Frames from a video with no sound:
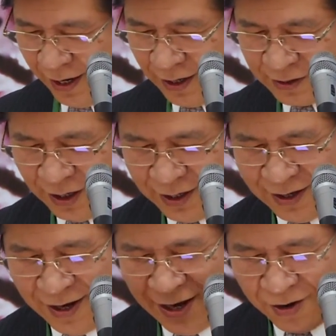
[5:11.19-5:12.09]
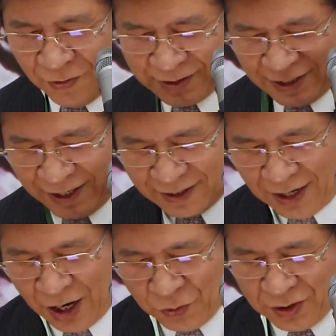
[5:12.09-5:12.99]
And once
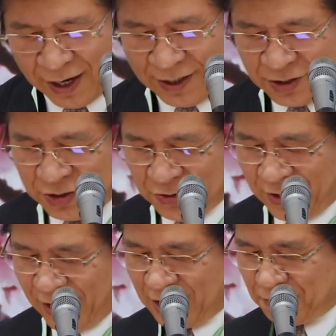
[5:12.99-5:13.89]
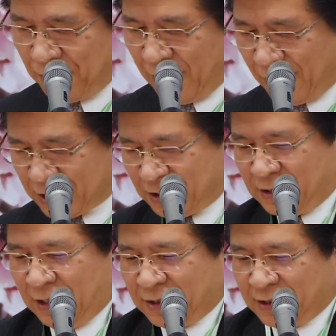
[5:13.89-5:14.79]
again, I would like to
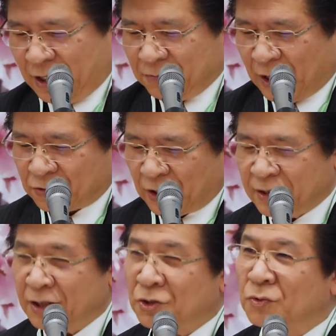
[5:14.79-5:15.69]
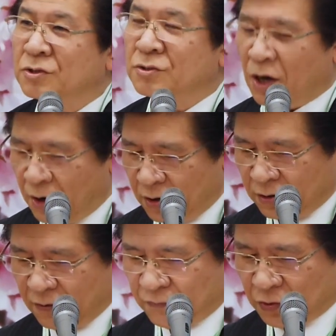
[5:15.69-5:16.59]
extend my gratitude to
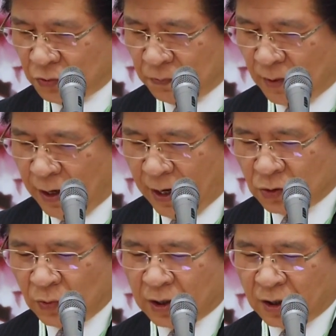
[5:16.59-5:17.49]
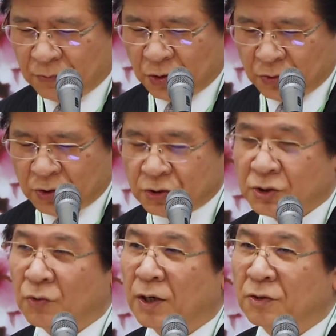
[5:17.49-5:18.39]
all of you and welcome you to
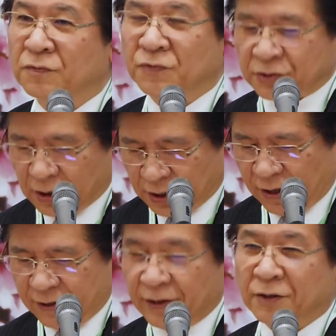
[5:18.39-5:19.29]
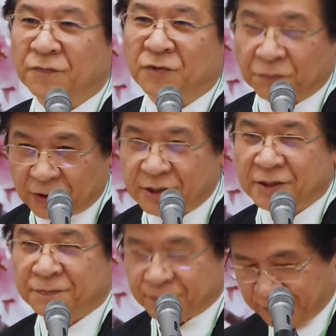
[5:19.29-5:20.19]
Soka University. Thank you very
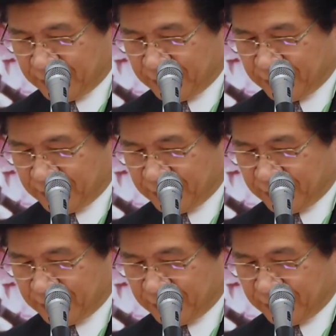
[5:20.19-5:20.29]
much.